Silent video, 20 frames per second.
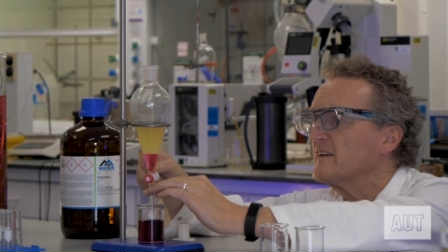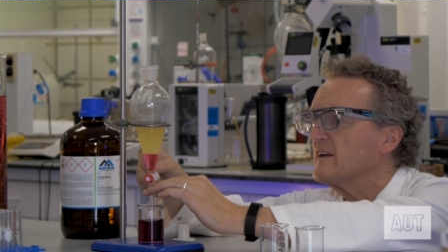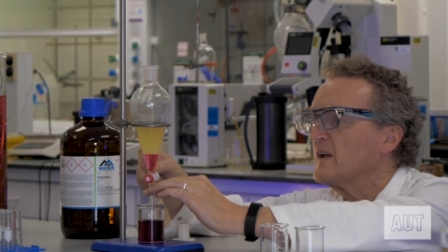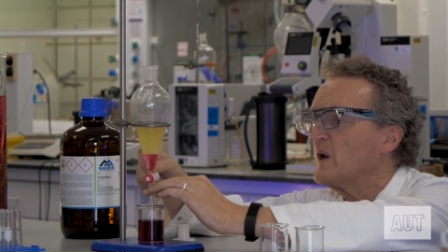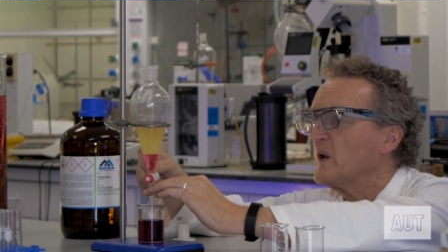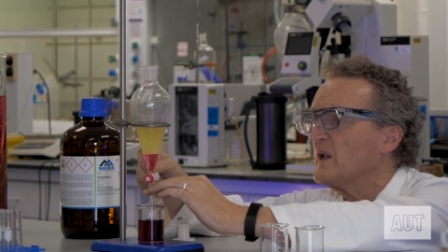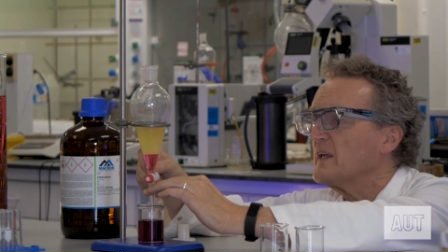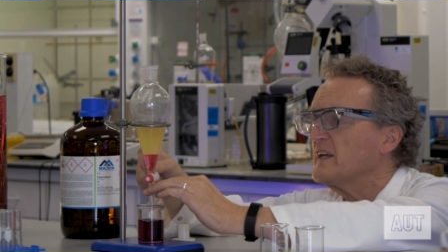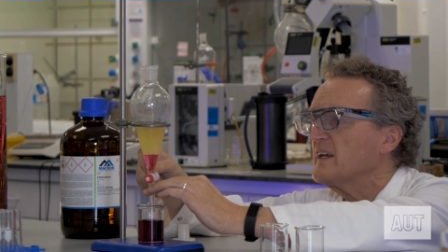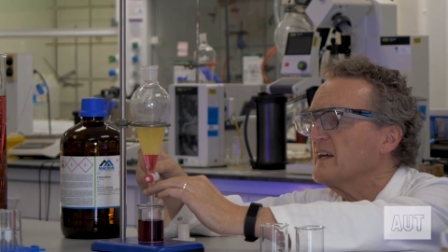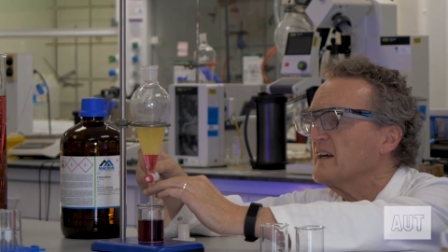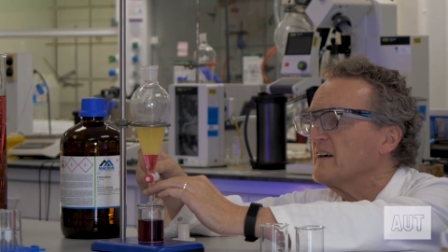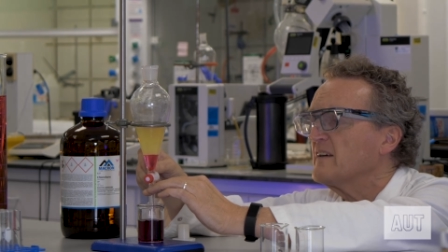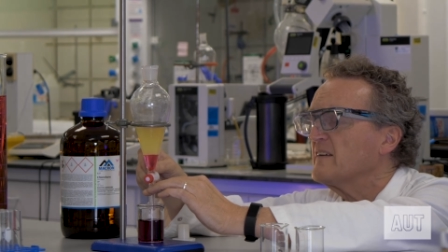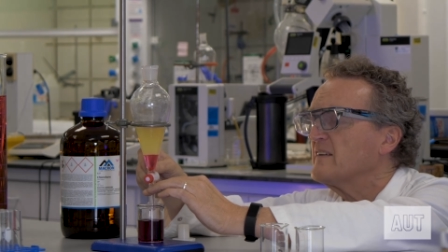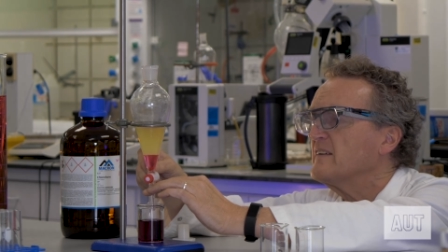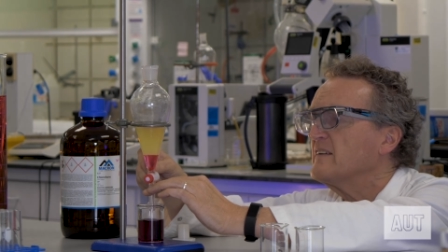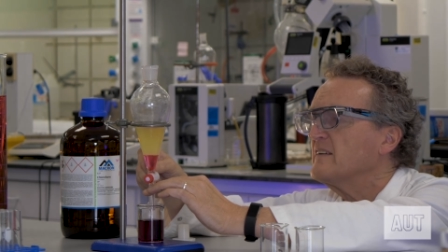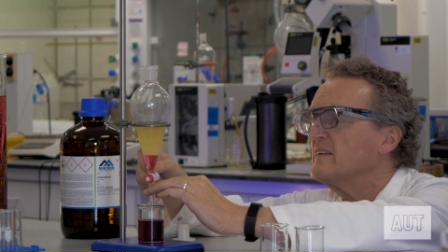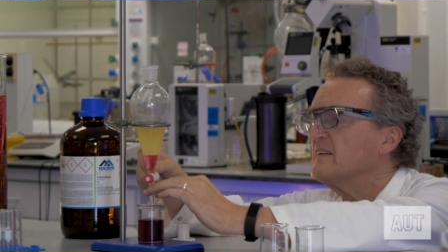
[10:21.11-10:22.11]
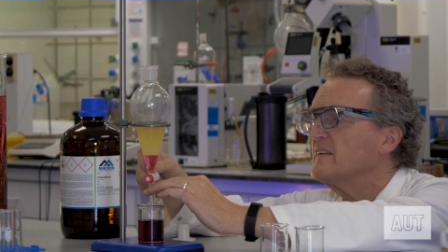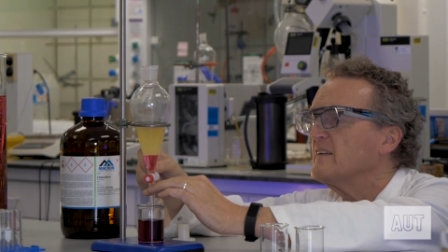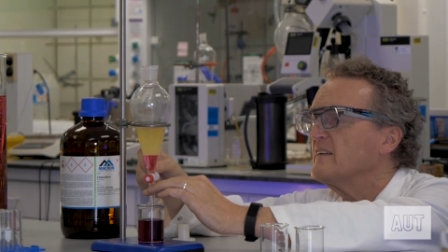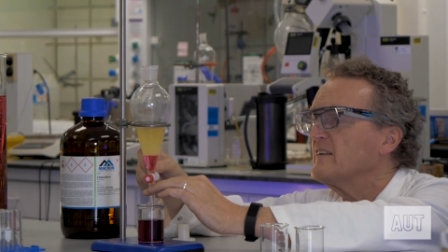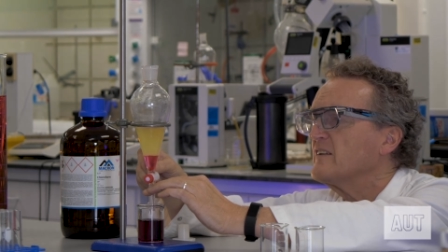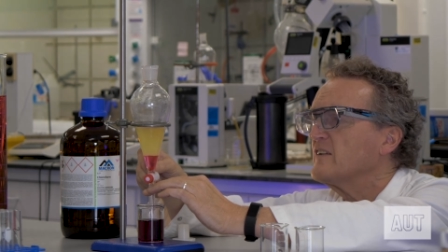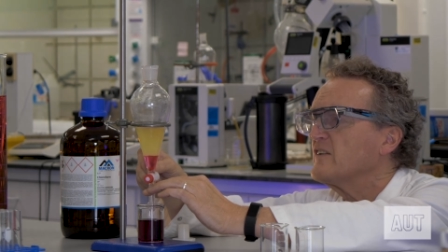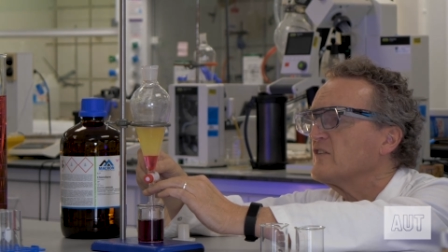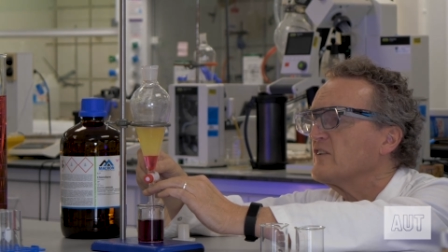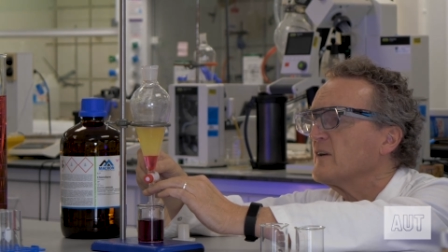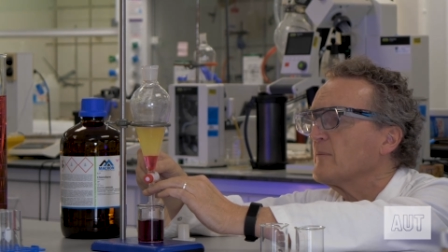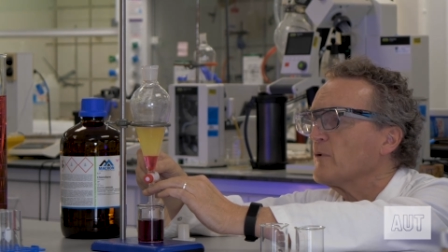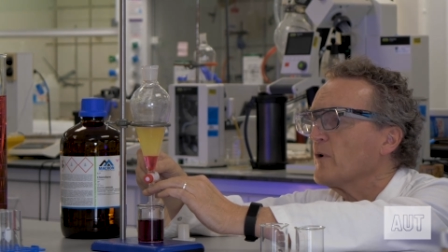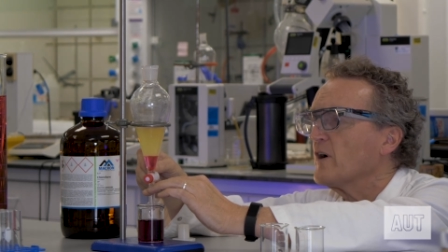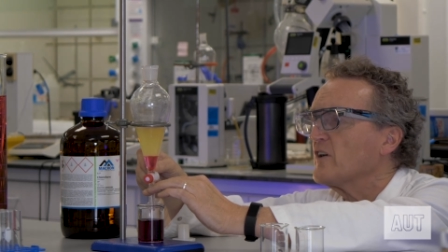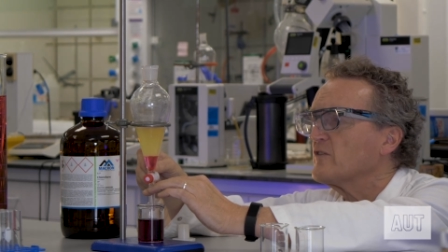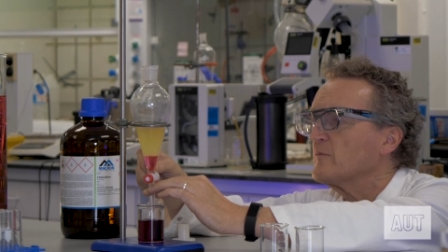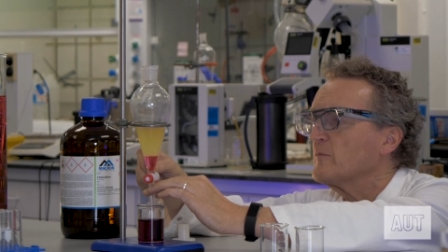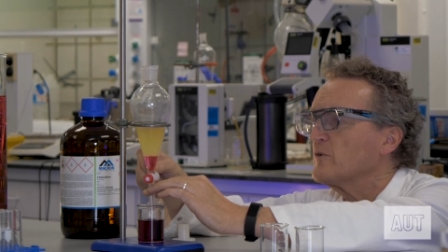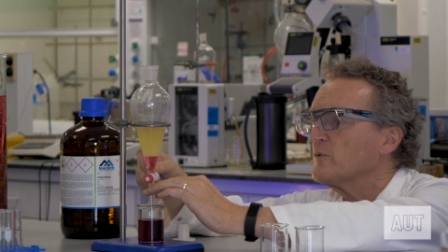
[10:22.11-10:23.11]
clear
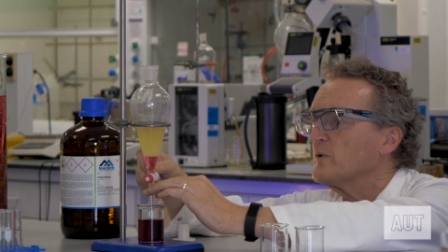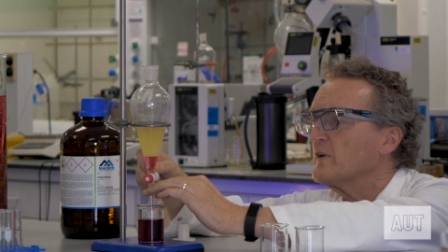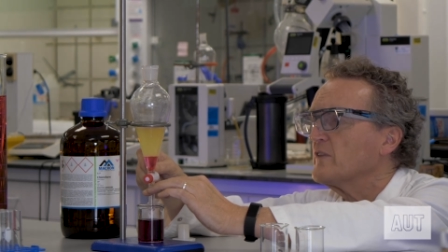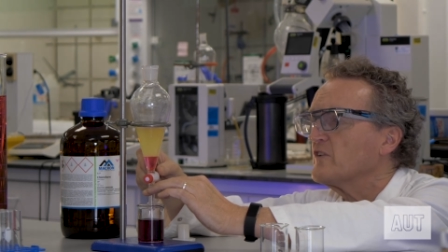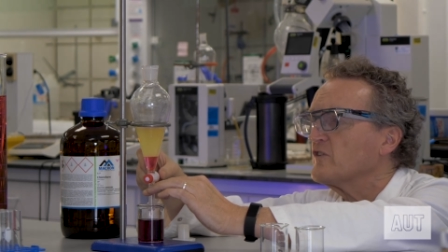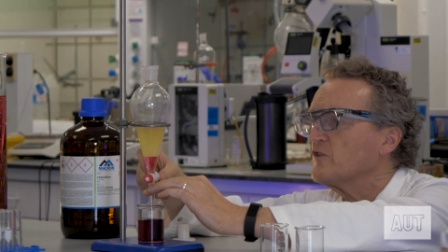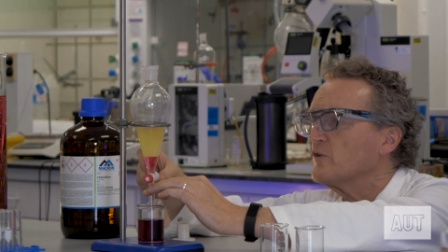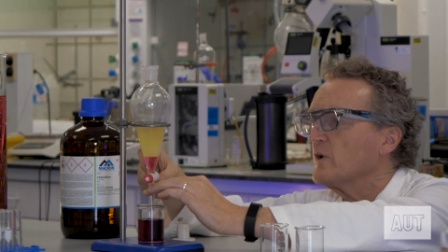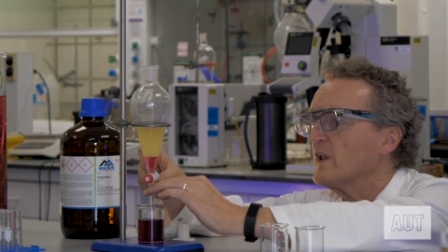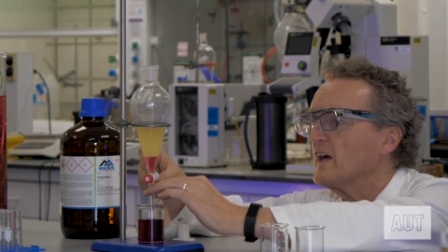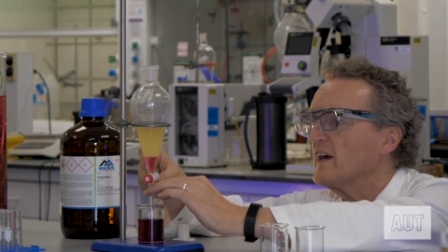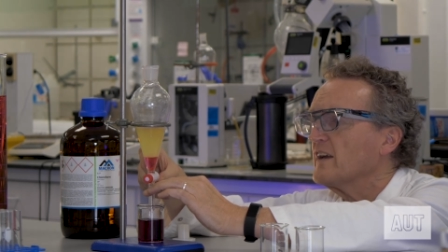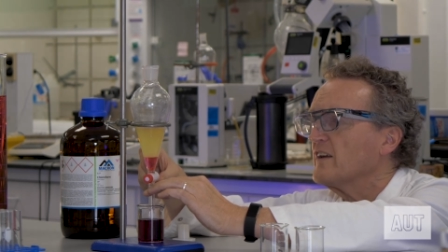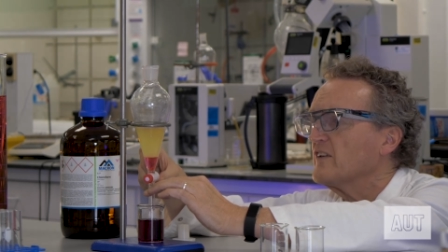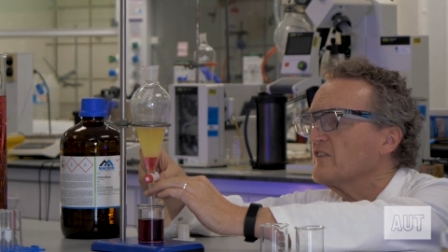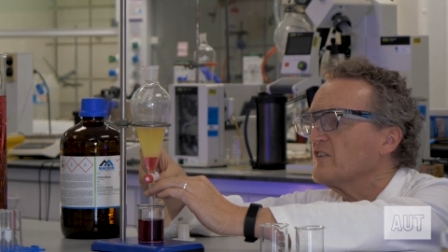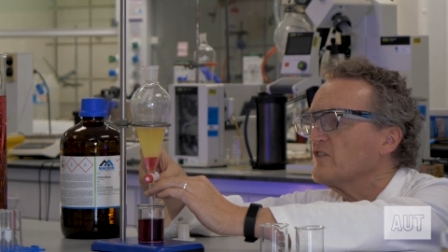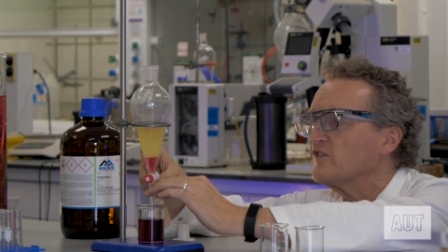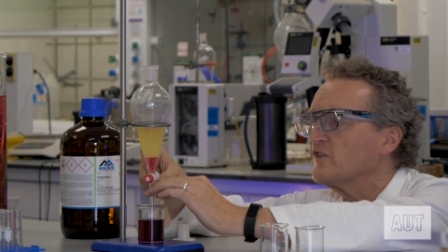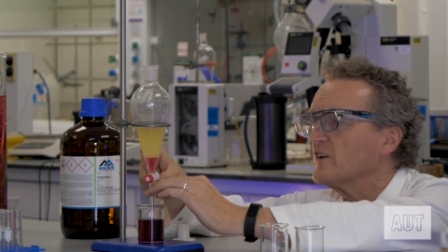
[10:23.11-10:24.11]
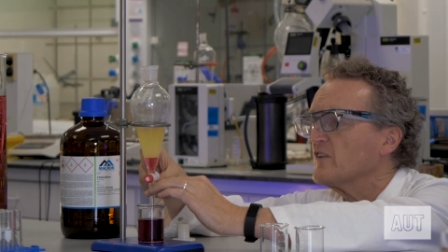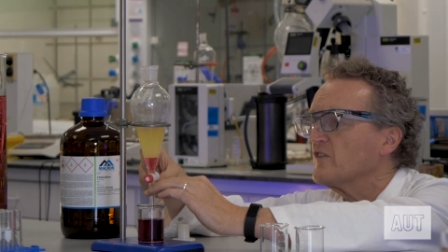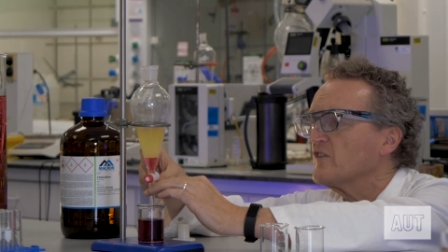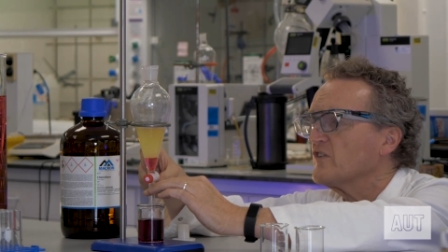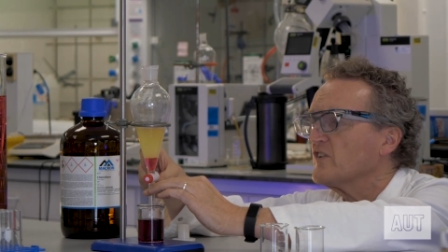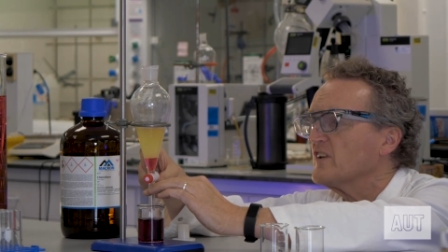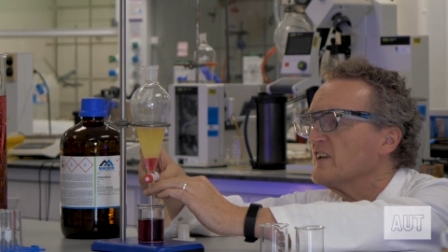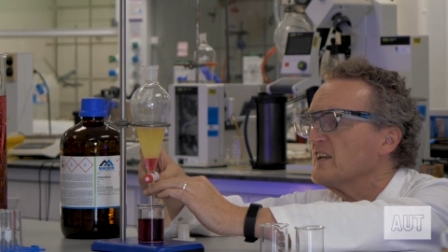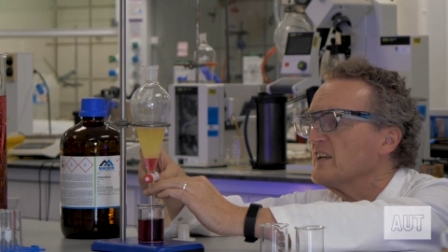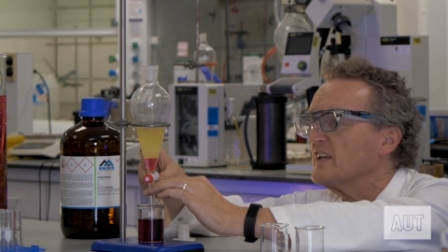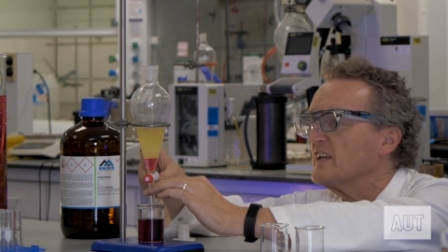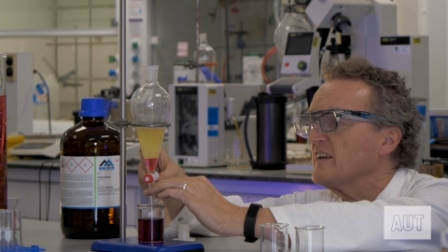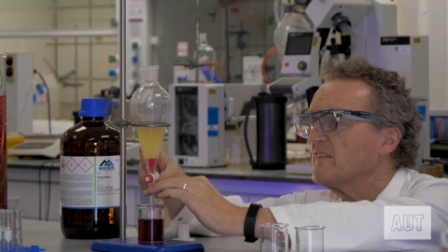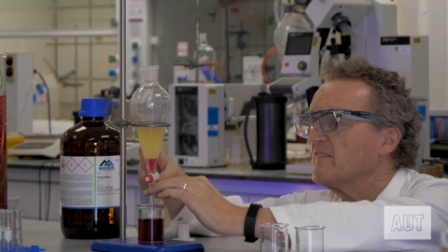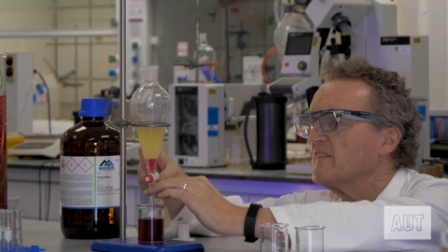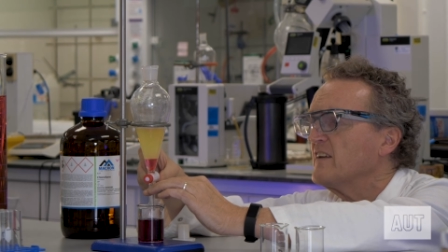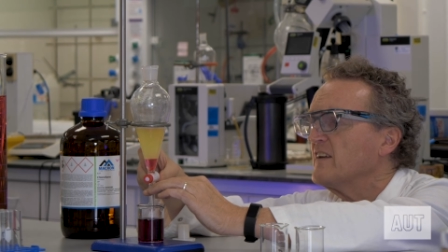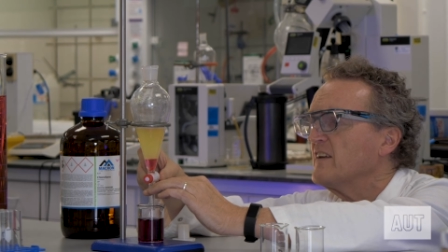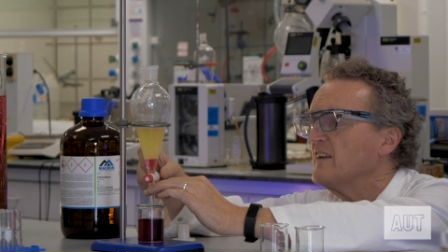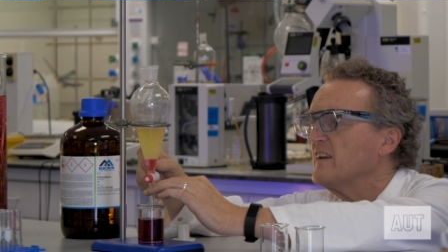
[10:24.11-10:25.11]
separation between the two layers, as you can see here.